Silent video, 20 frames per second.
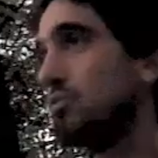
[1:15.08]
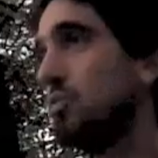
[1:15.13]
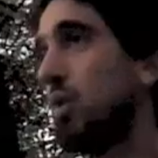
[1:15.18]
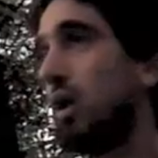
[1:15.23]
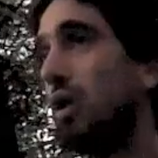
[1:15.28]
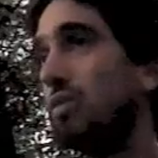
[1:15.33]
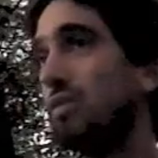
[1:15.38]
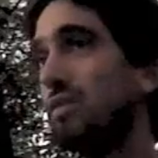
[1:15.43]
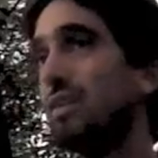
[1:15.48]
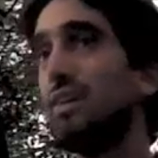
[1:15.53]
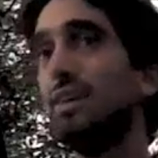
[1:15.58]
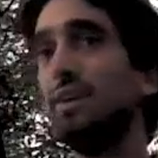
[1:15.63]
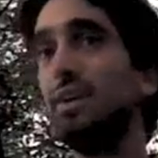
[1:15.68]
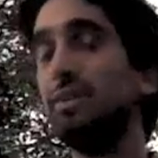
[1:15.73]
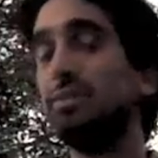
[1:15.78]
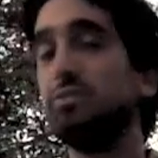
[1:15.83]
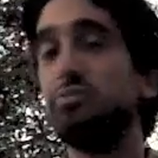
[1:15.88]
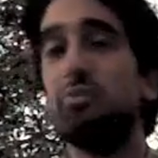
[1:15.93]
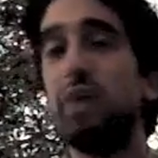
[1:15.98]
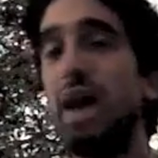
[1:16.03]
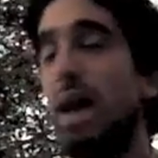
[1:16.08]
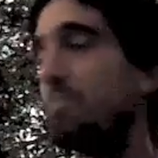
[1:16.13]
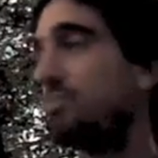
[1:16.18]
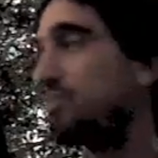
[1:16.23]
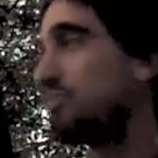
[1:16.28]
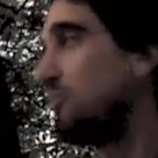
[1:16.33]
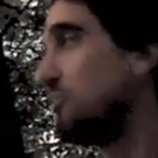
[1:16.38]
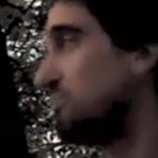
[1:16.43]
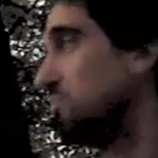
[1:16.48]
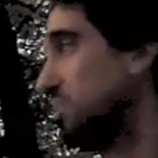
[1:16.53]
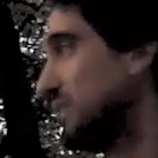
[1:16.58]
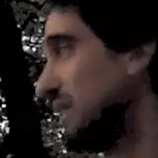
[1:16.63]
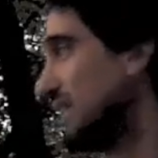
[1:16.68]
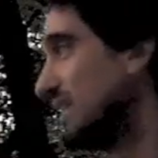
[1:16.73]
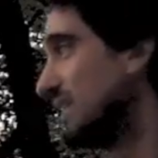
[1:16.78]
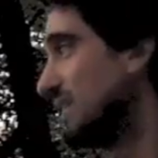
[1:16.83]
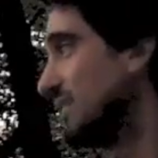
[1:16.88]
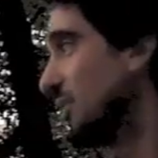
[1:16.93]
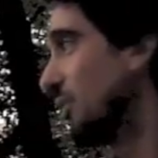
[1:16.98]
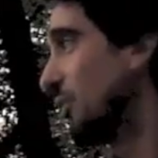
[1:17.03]
what traps could
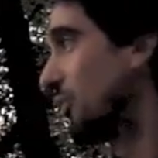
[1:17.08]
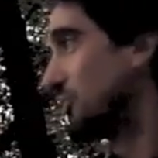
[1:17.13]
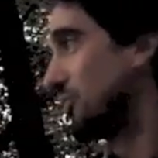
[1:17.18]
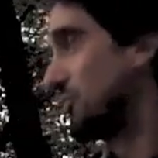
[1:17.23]
be or